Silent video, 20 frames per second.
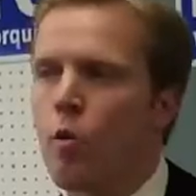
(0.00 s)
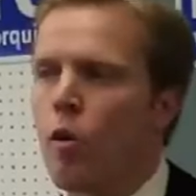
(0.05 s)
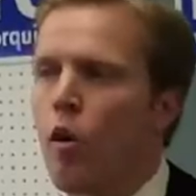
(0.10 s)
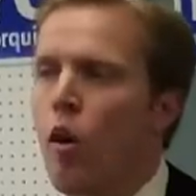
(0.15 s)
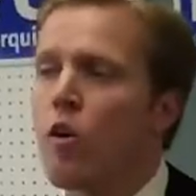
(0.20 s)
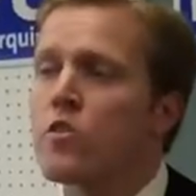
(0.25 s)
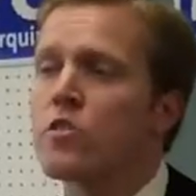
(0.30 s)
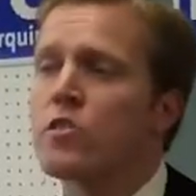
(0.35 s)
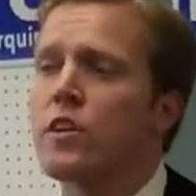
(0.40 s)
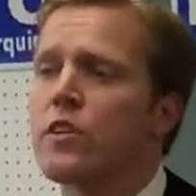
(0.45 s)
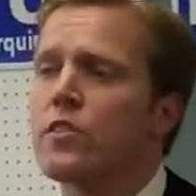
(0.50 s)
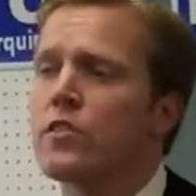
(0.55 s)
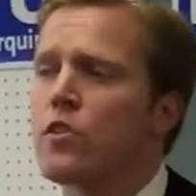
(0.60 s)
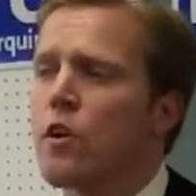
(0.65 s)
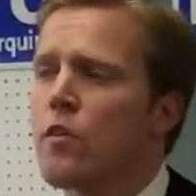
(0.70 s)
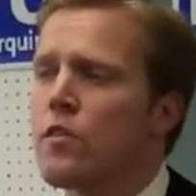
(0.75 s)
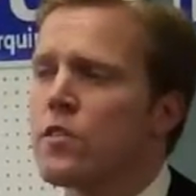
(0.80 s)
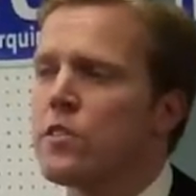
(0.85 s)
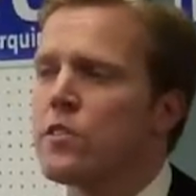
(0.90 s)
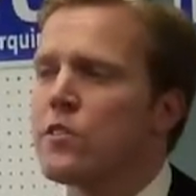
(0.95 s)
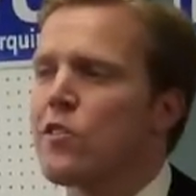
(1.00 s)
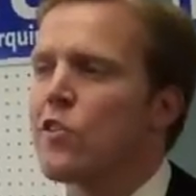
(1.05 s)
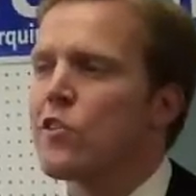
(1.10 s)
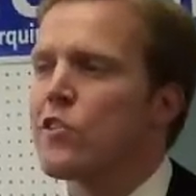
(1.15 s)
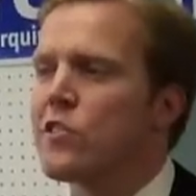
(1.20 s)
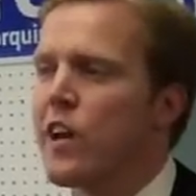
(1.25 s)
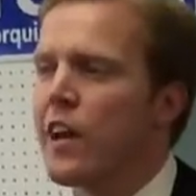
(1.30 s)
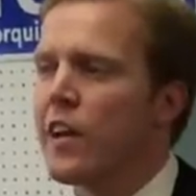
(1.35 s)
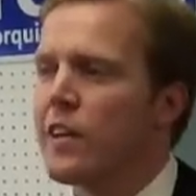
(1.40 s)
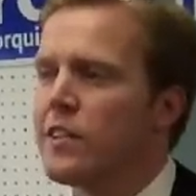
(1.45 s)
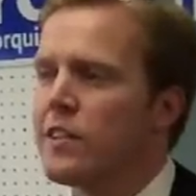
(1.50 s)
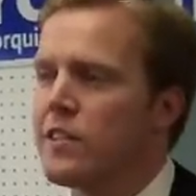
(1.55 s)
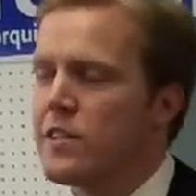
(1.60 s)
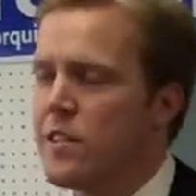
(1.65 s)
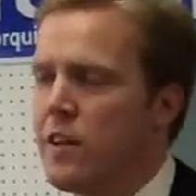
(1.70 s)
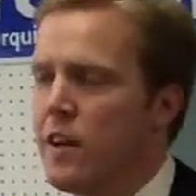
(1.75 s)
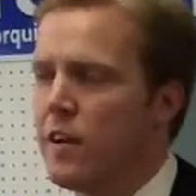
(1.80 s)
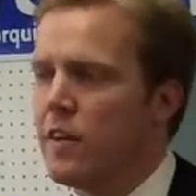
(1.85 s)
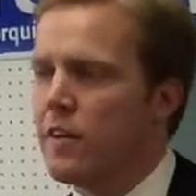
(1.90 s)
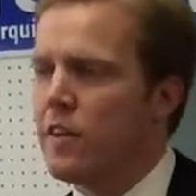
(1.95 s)
where our city services are second
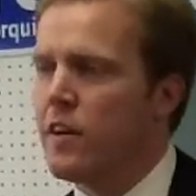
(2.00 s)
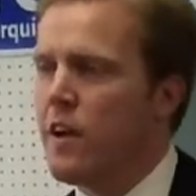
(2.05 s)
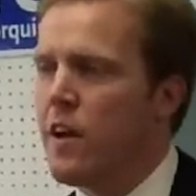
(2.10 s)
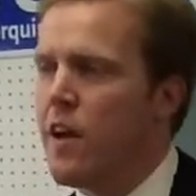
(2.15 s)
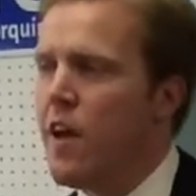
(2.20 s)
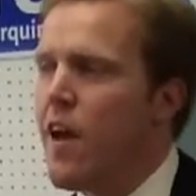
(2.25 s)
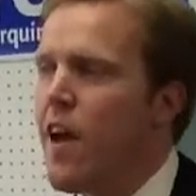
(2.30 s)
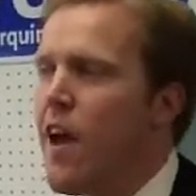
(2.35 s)
to none,